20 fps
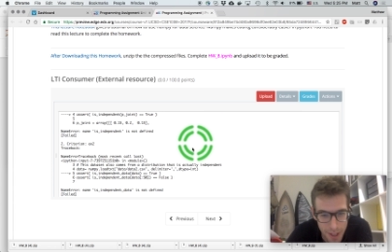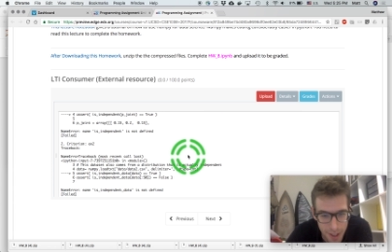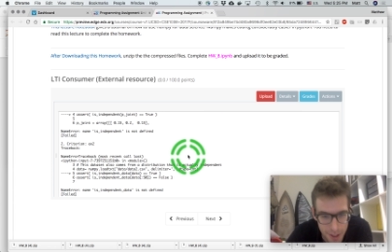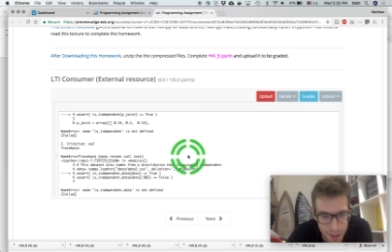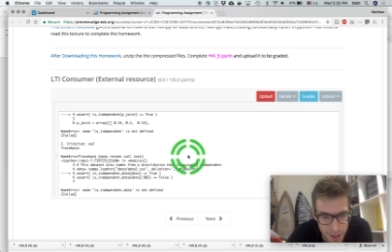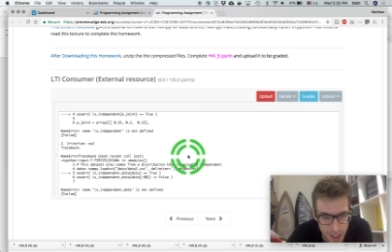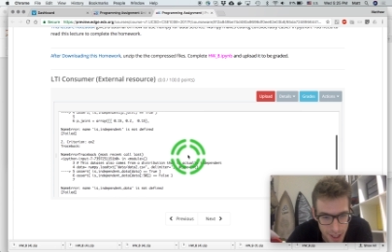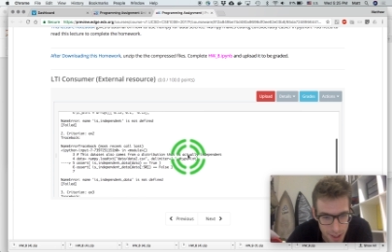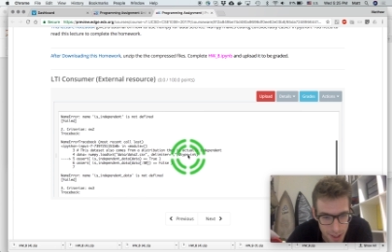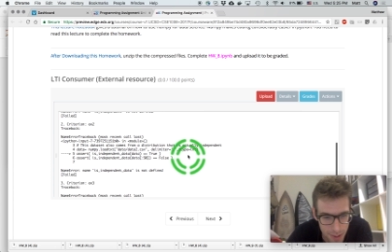
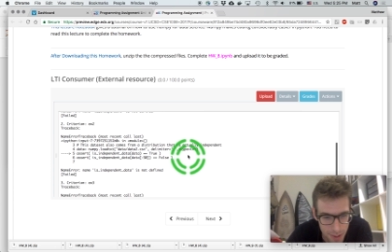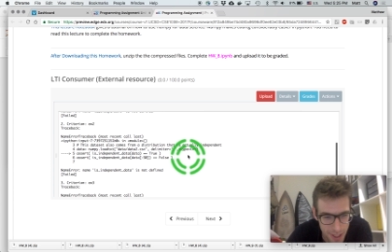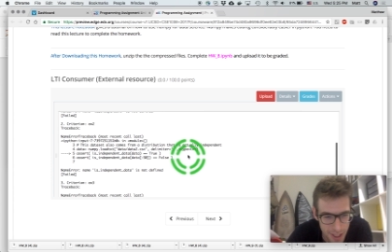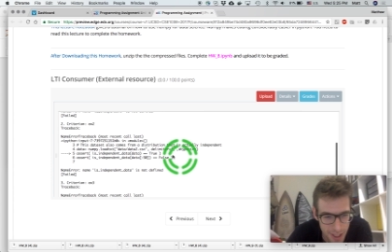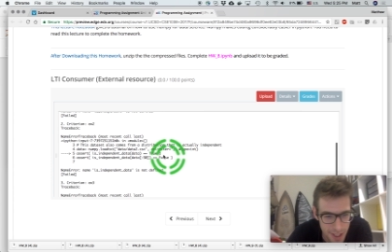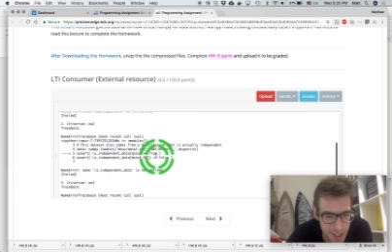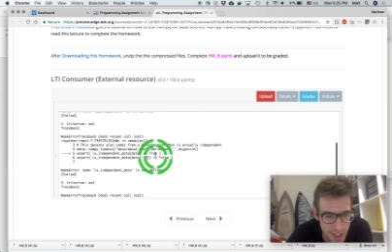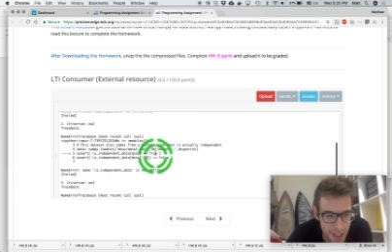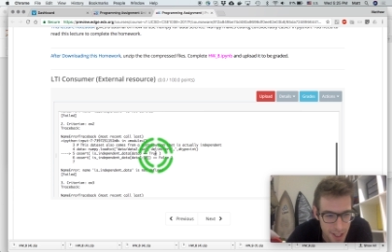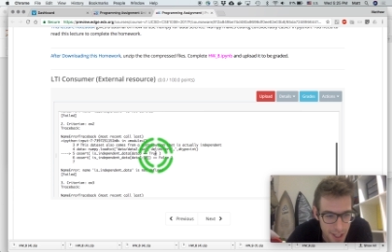So as we can
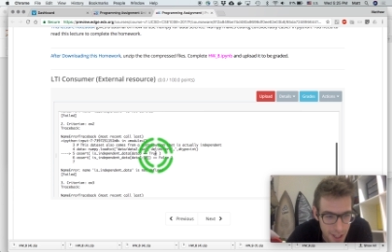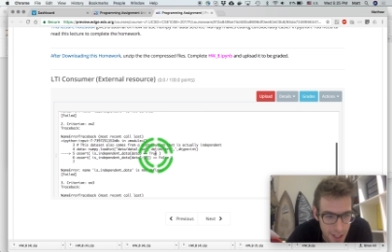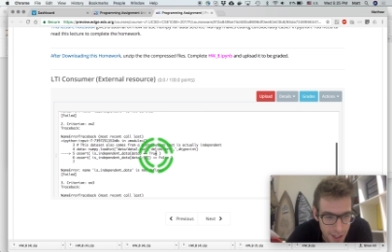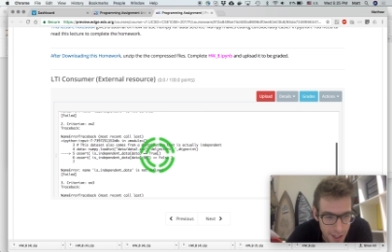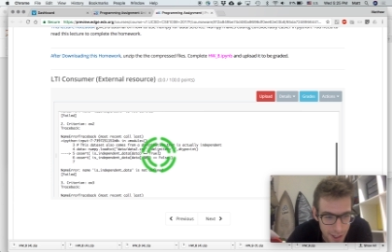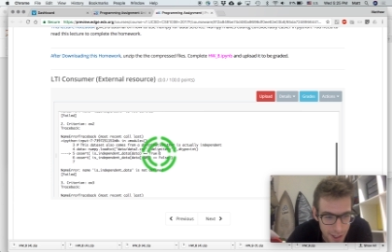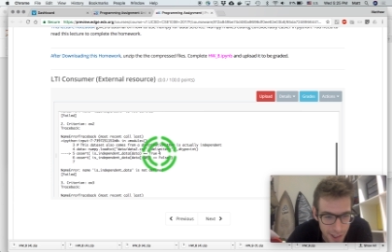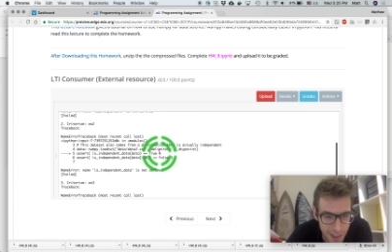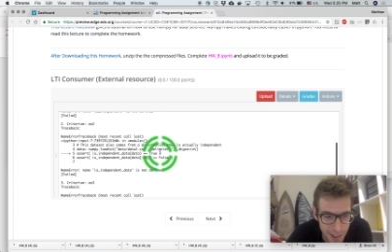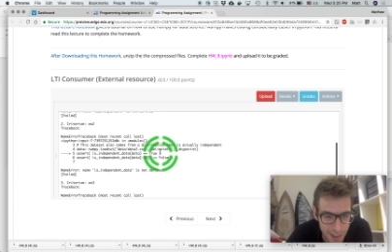see
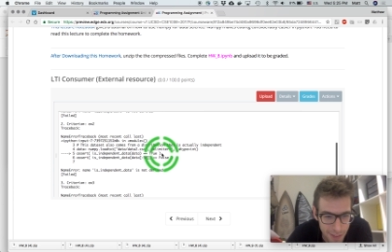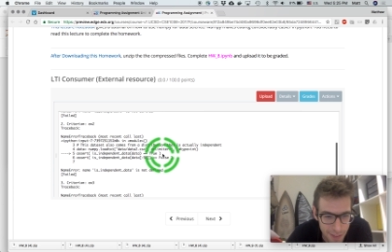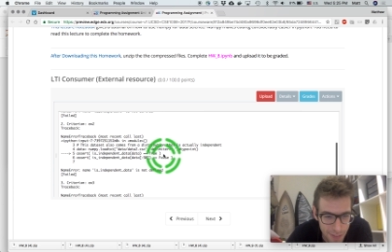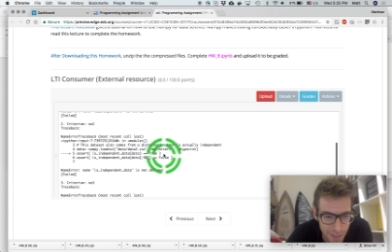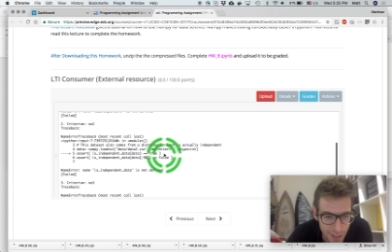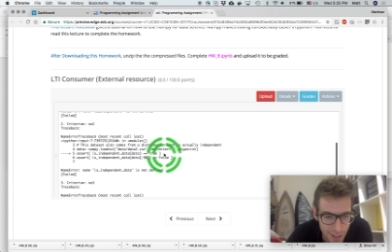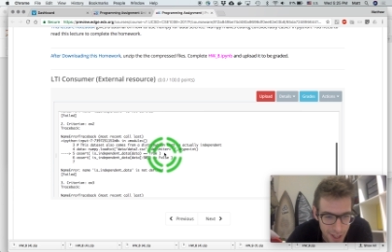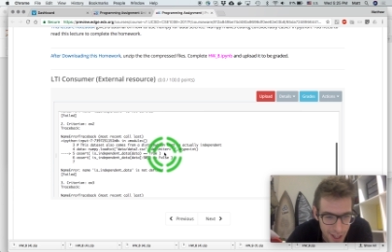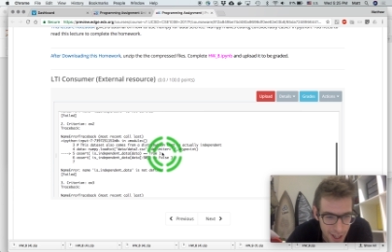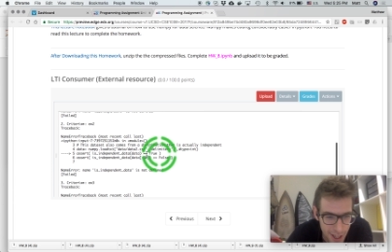here,
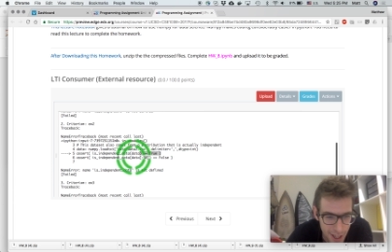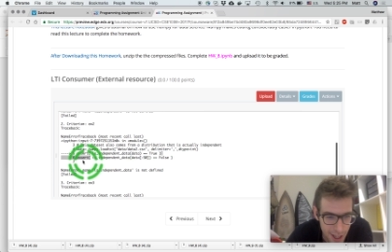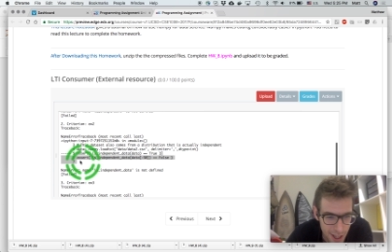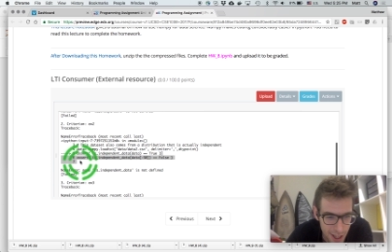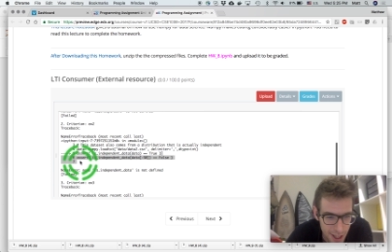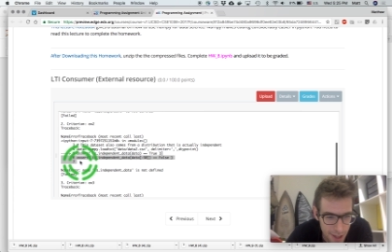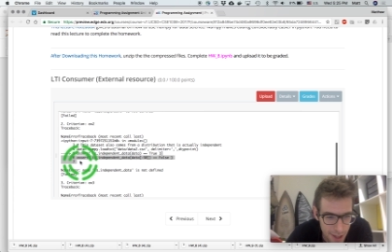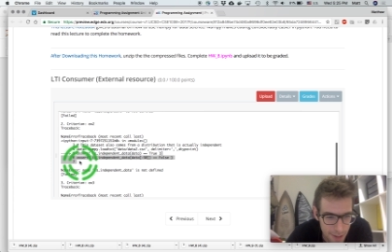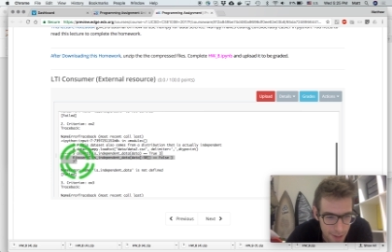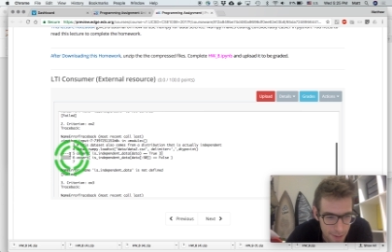
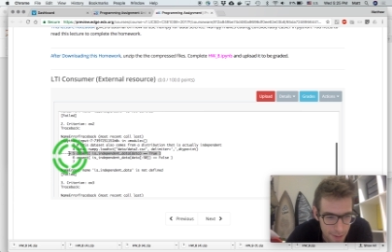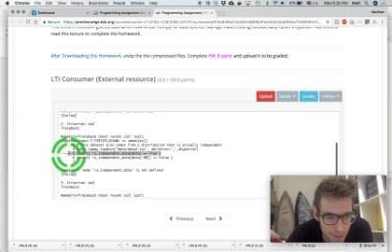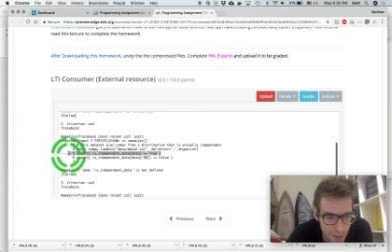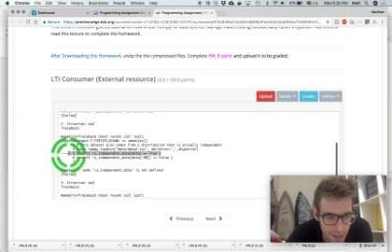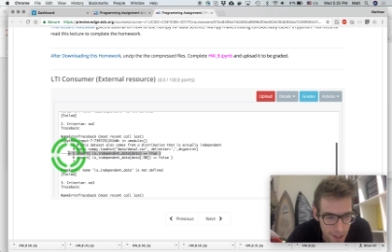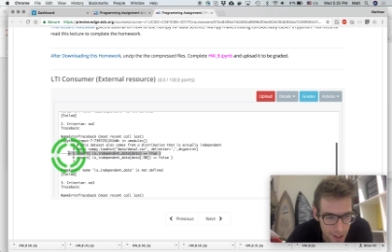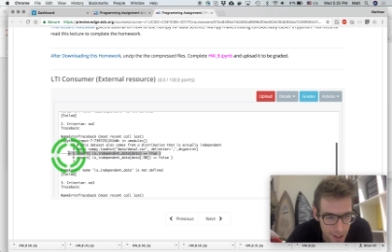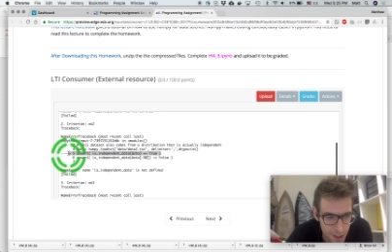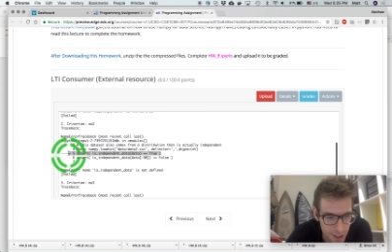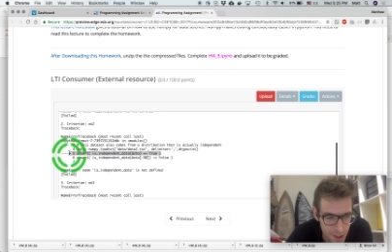it
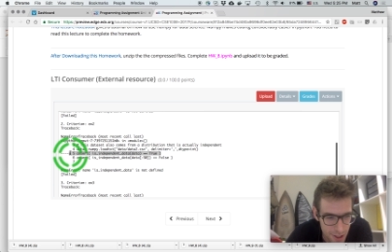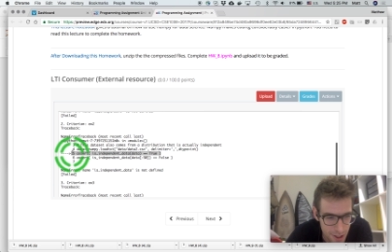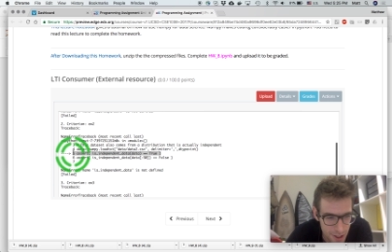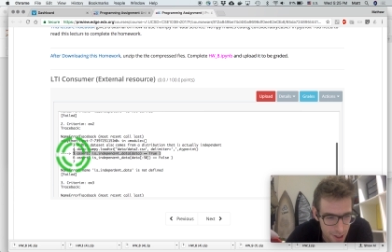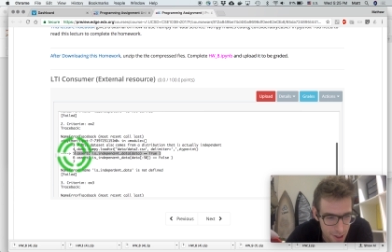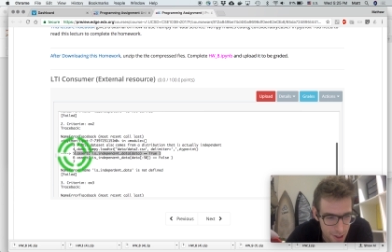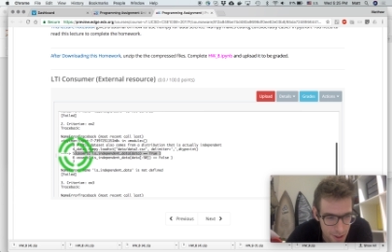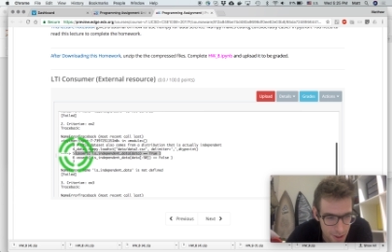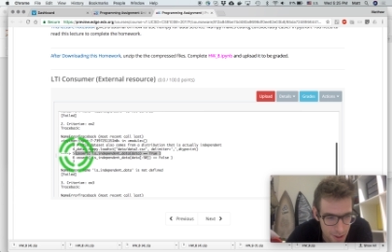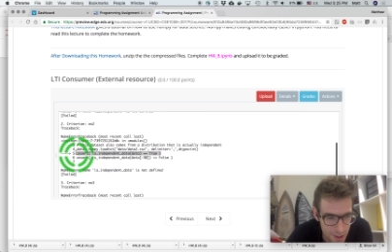failed to
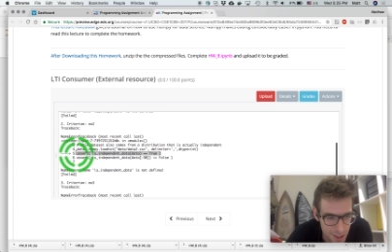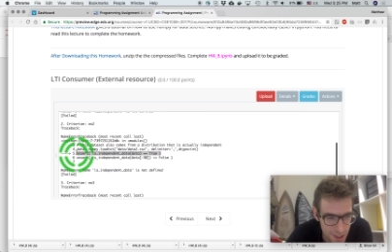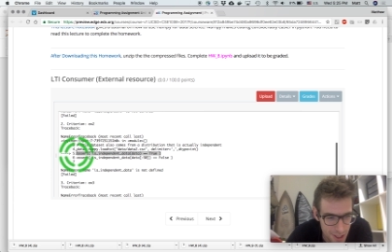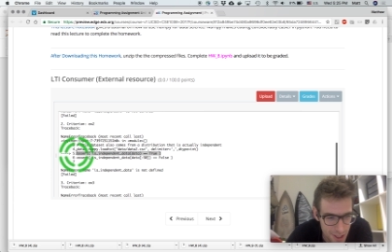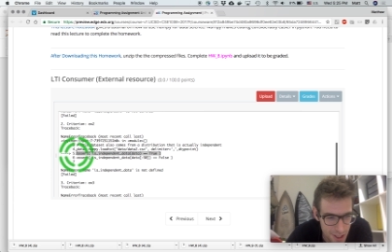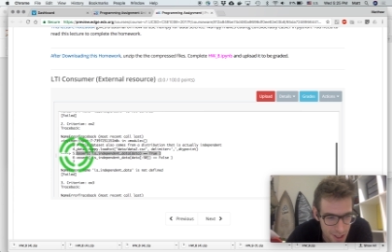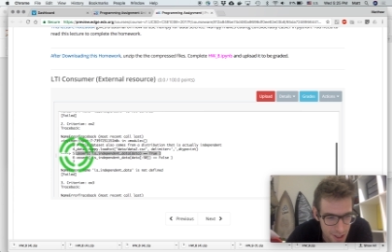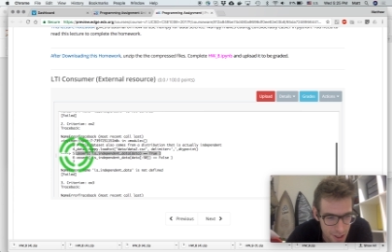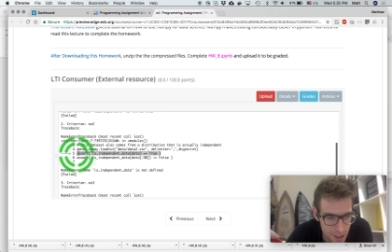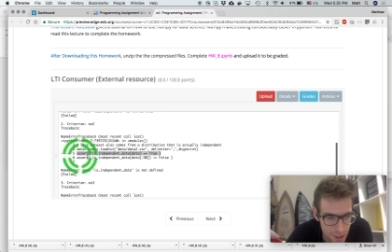do
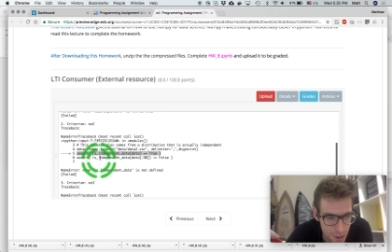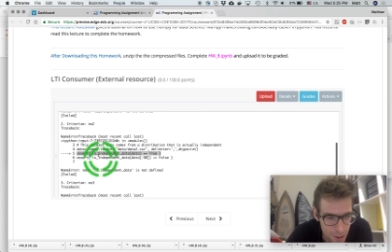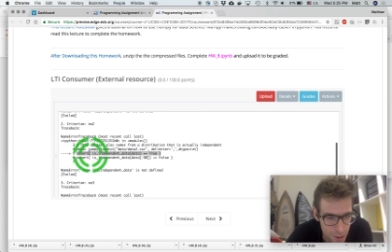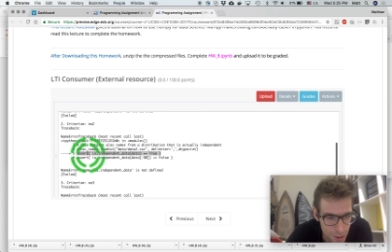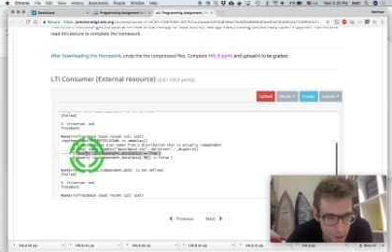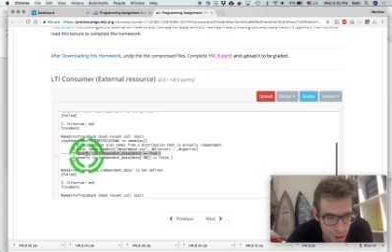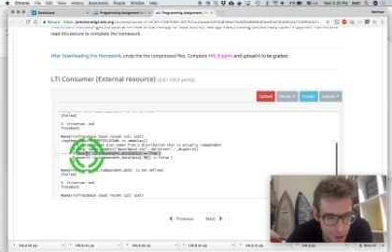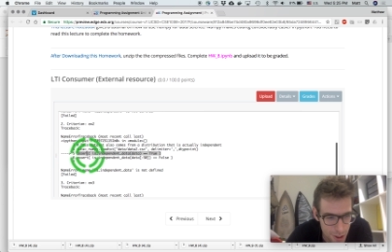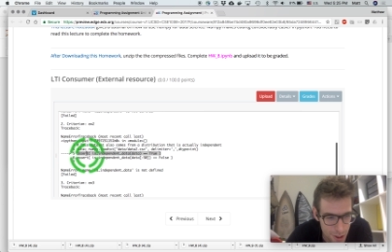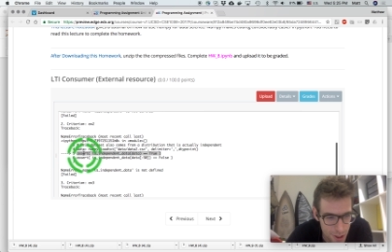these
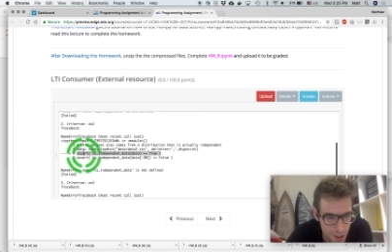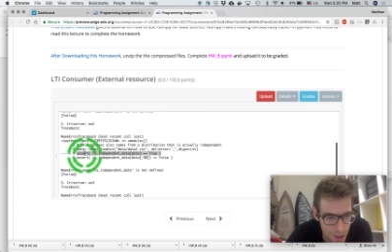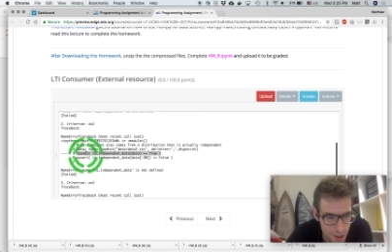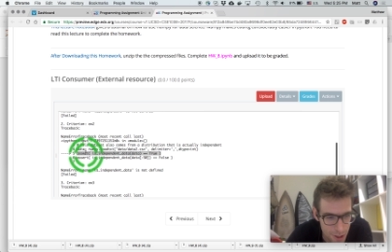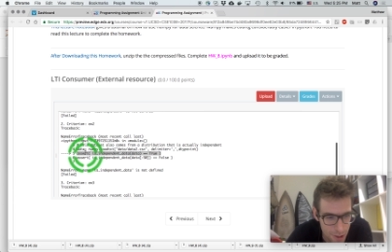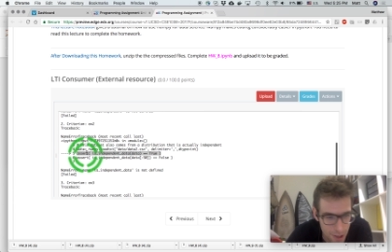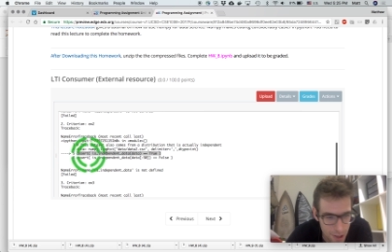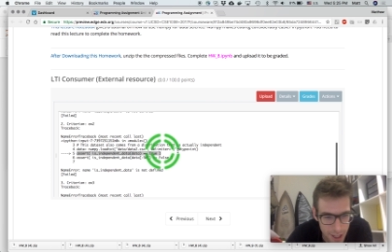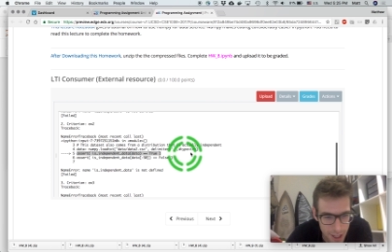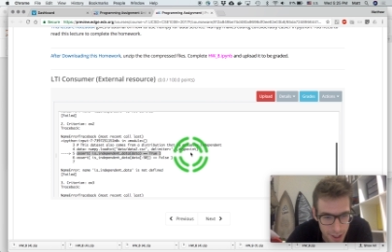assertions
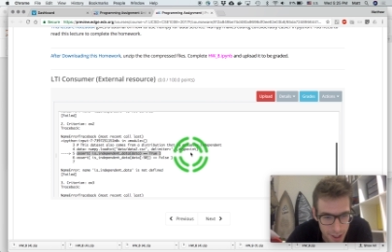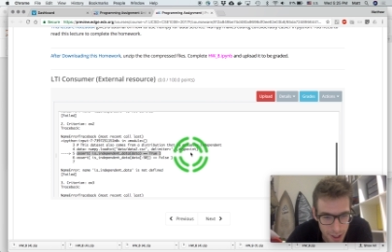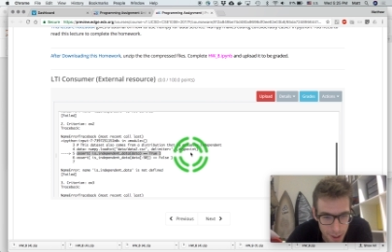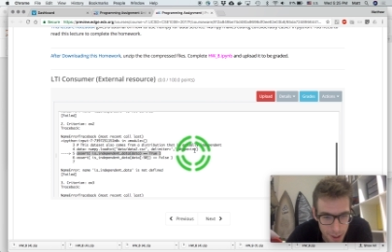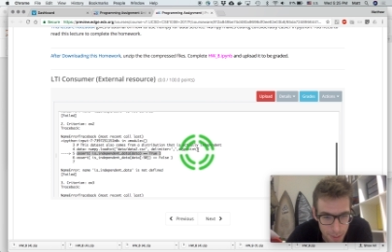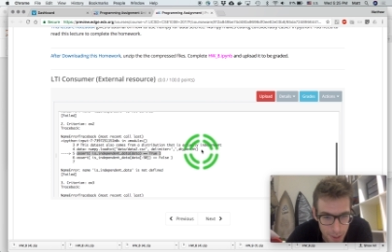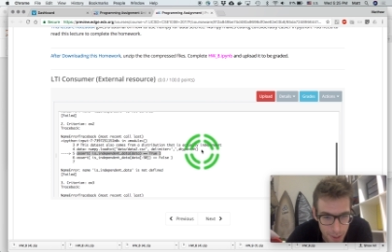correctly,